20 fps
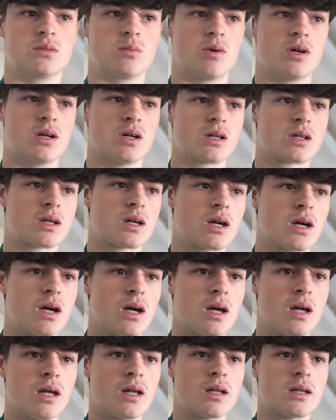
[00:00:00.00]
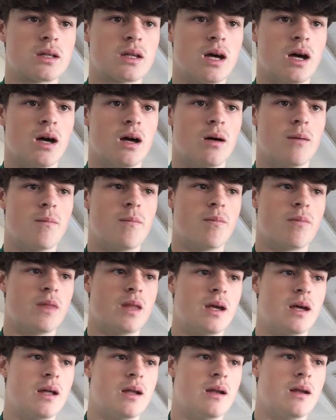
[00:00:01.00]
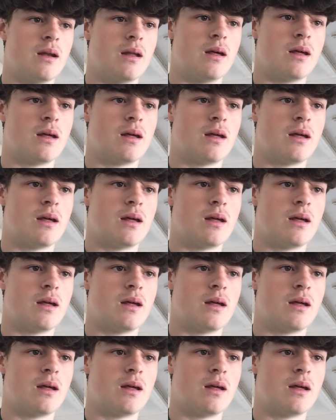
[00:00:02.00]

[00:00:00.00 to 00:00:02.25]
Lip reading: to work. Then